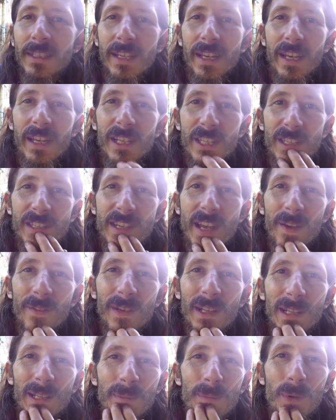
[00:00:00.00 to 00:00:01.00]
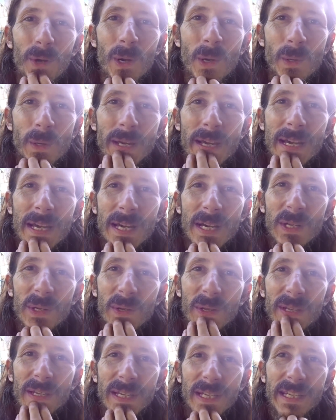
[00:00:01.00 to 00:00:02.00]
It is definitely broke down
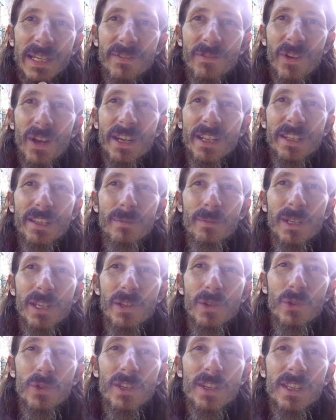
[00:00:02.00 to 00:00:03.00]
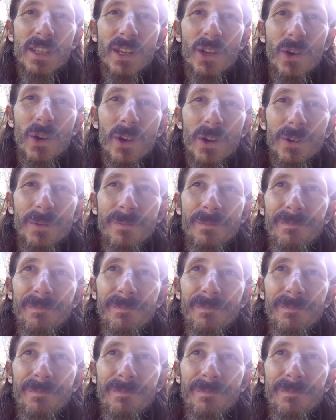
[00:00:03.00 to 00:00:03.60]
and ready to be used in the garden.